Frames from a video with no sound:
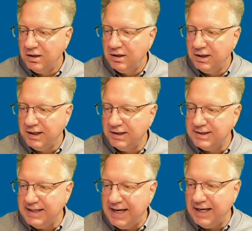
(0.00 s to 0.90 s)
It's
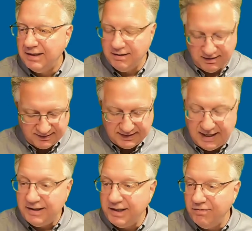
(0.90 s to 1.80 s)
not
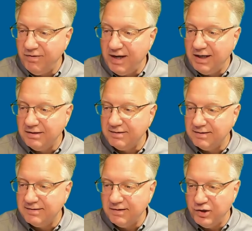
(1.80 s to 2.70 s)
the event, it's
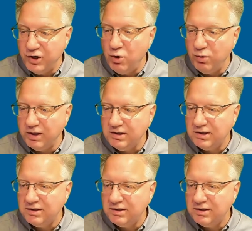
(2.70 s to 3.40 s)
the notice.